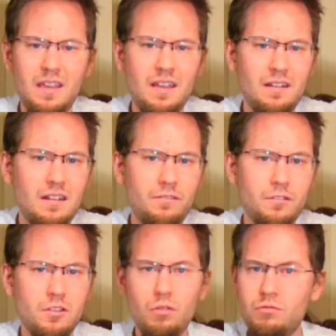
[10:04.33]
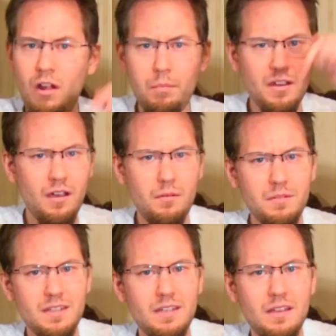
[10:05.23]
And if so, drop a
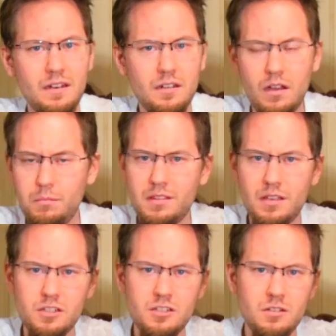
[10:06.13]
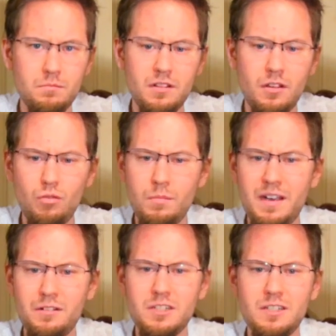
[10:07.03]
comment in the comment section below about